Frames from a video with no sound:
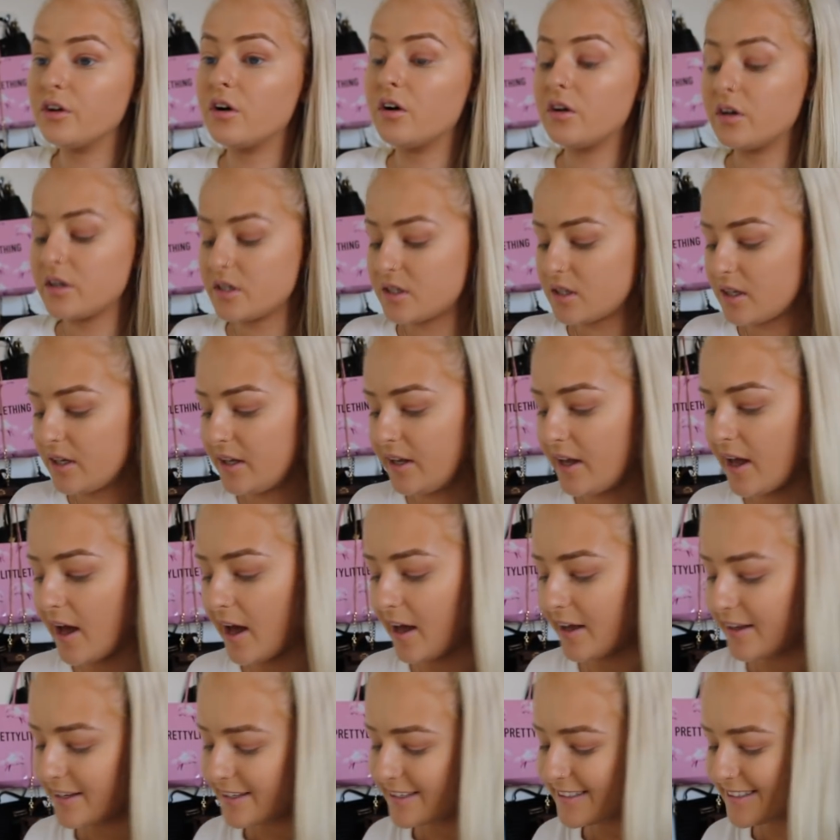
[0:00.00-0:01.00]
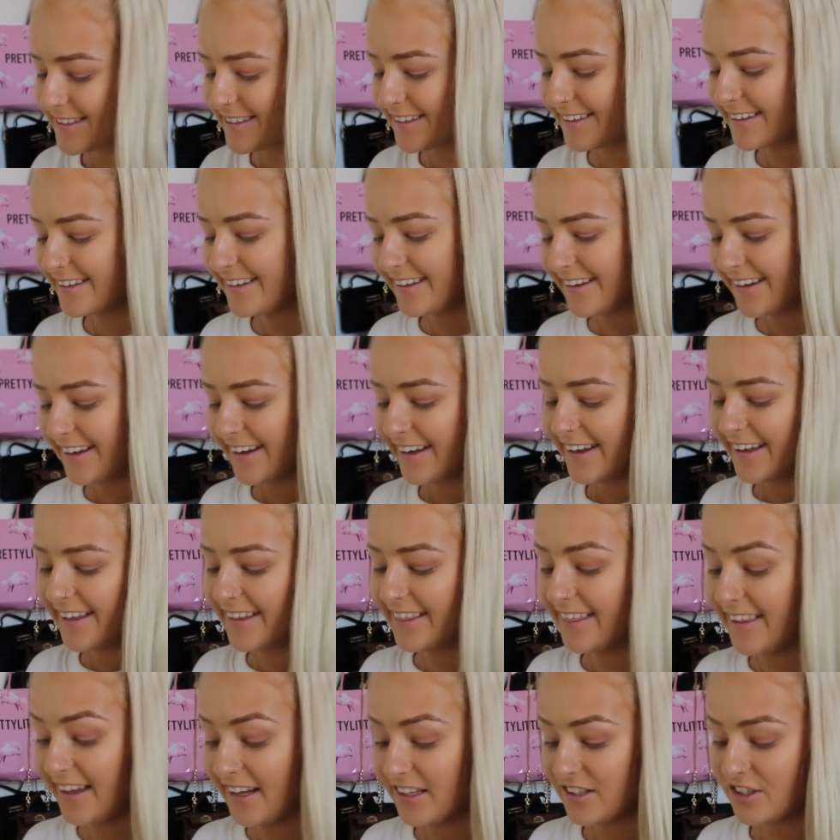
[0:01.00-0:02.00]
Honestly, yes.
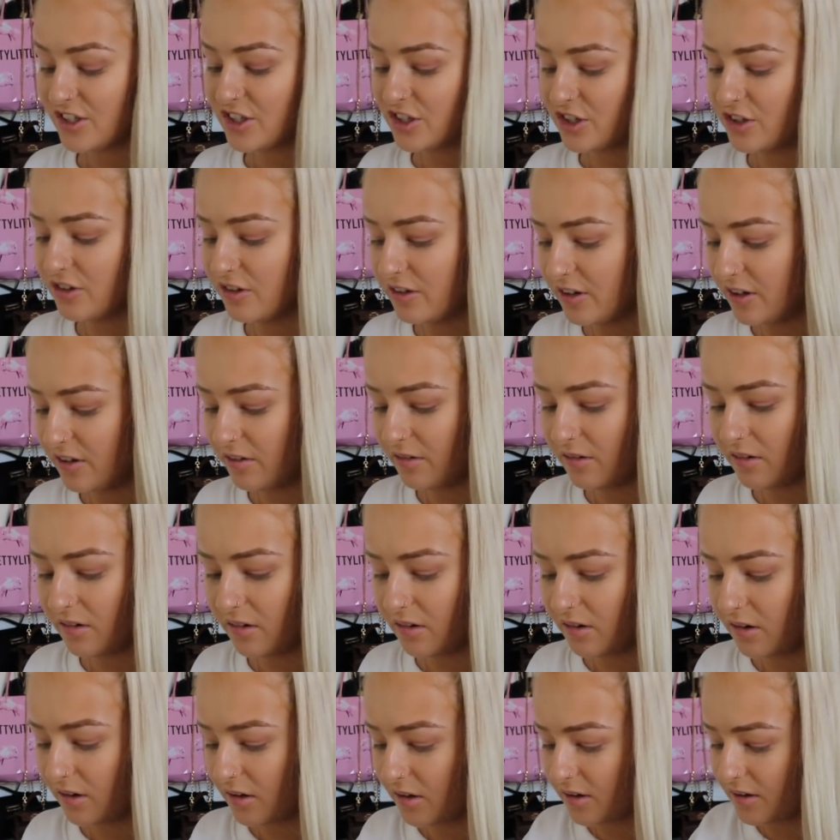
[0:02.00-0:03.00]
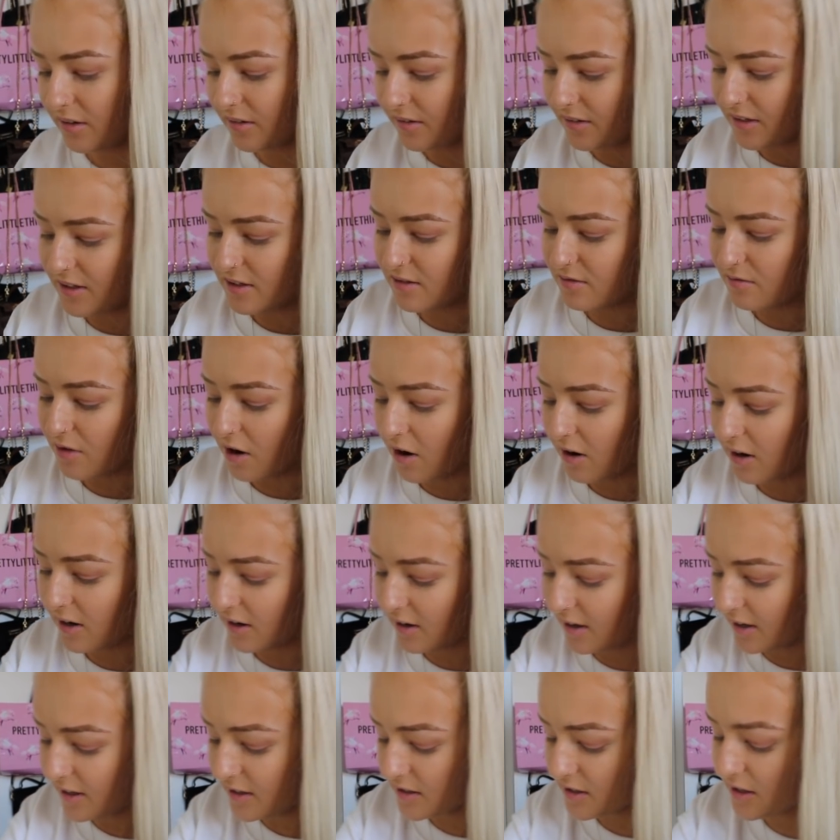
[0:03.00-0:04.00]
That's true. Oh, this
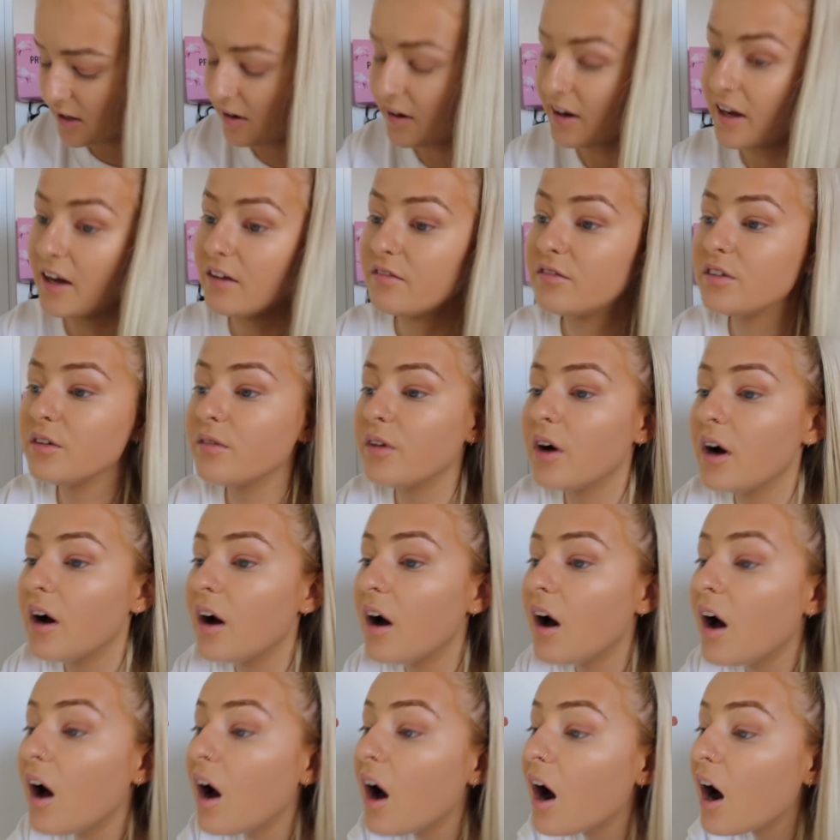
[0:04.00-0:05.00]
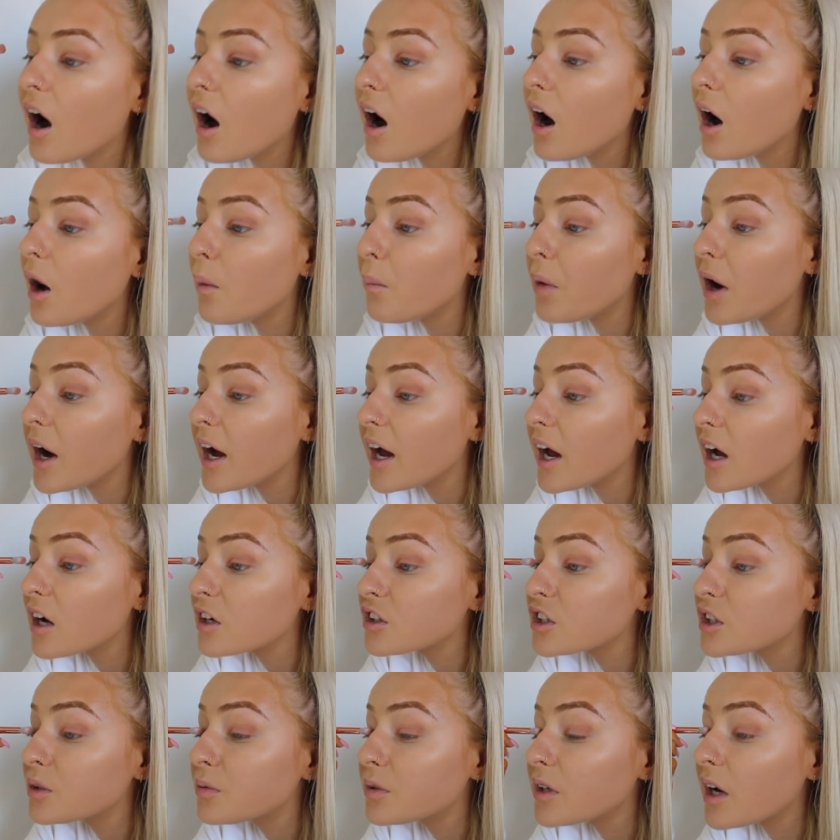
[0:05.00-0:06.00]
highlight's going everywhere. I
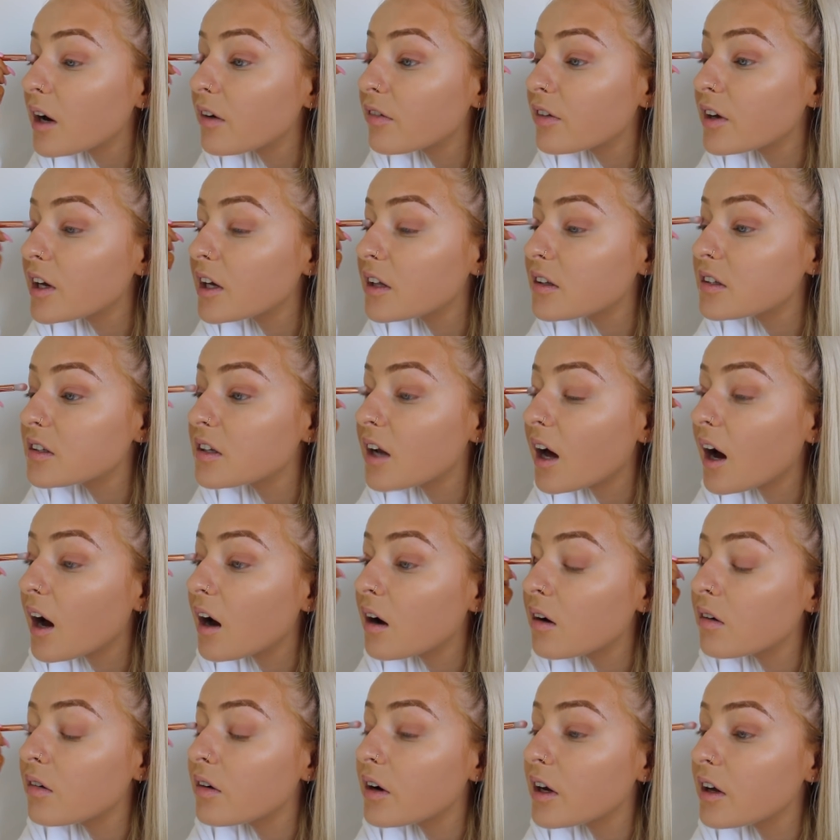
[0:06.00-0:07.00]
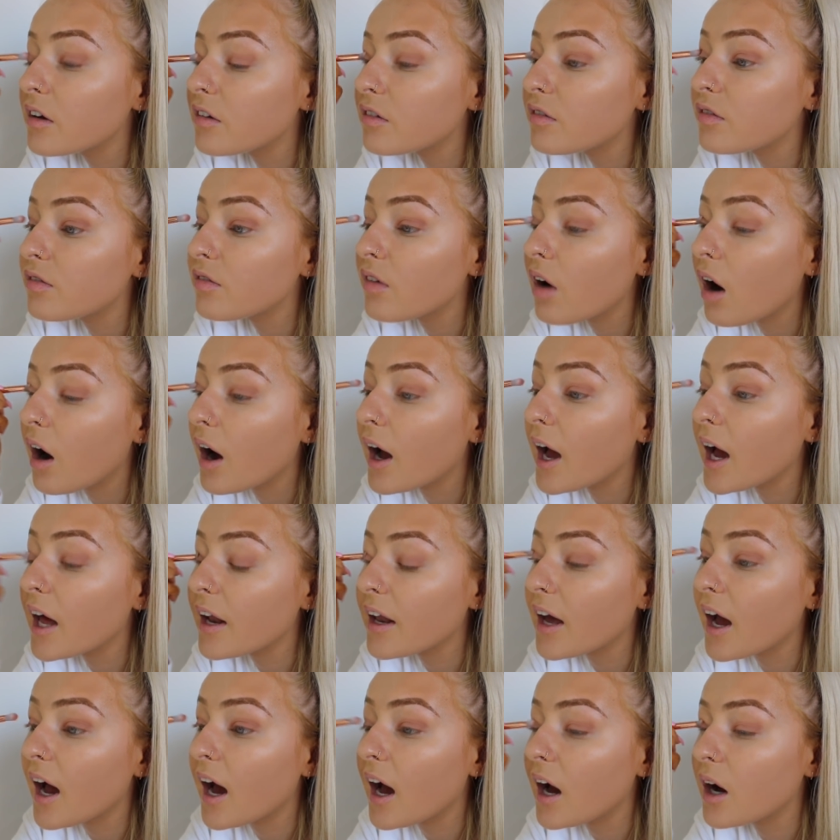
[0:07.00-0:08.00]
actually would have kids now if I had
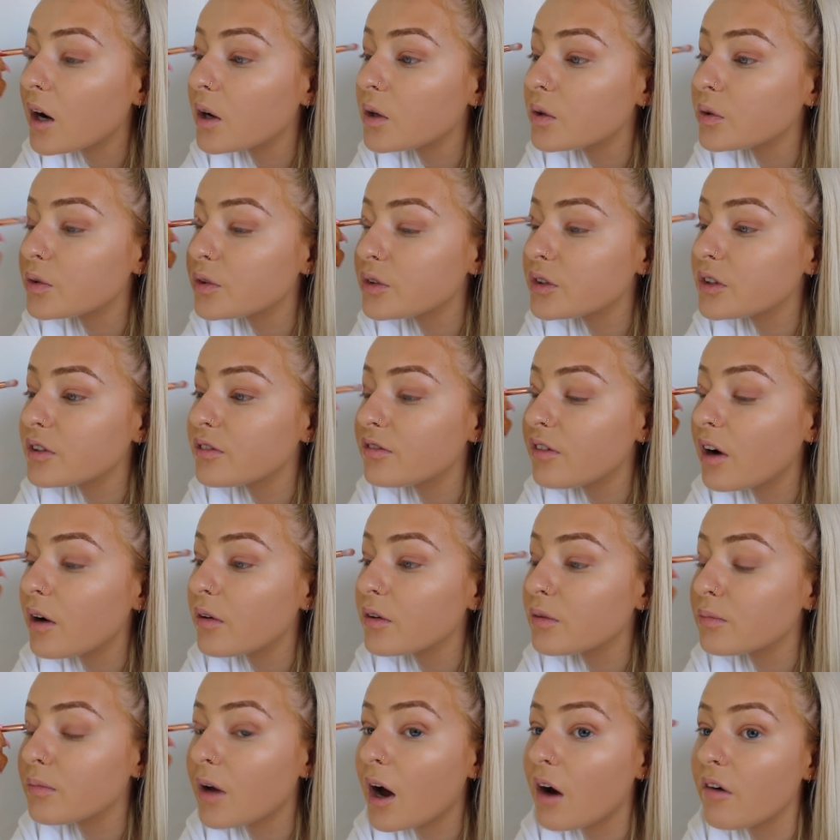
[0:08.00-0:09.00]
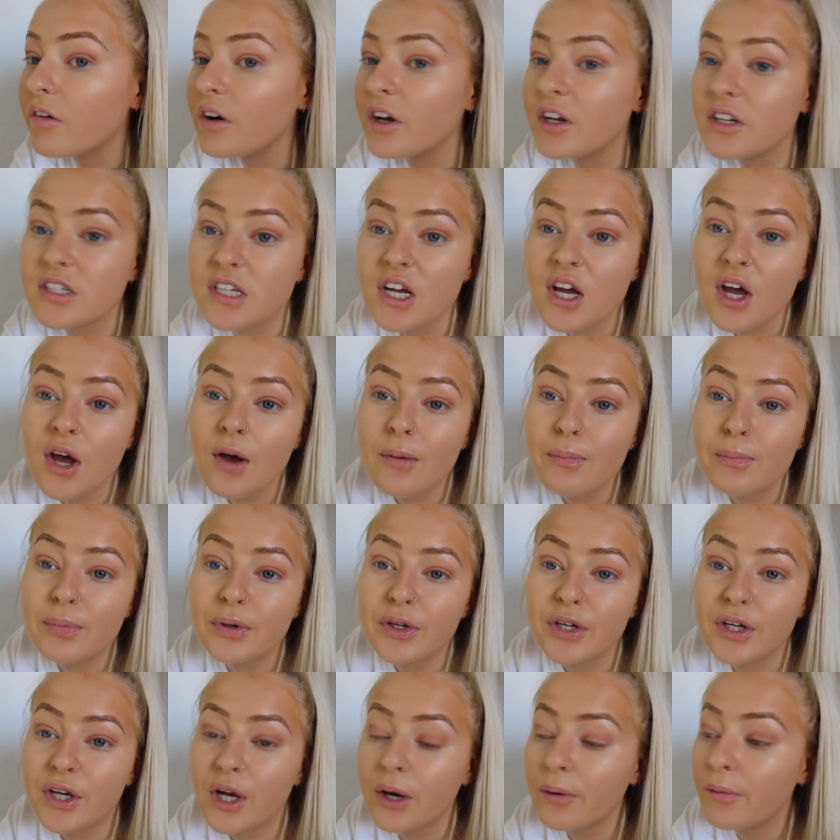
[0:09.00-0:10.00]
a house, if I was married.
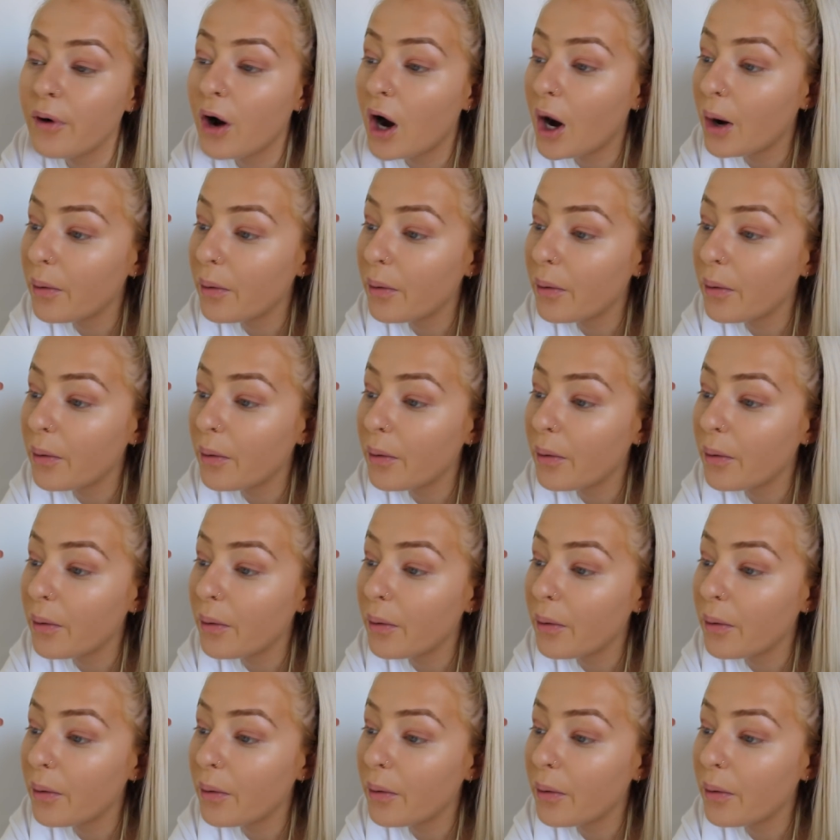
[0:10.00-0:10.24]
But you know what?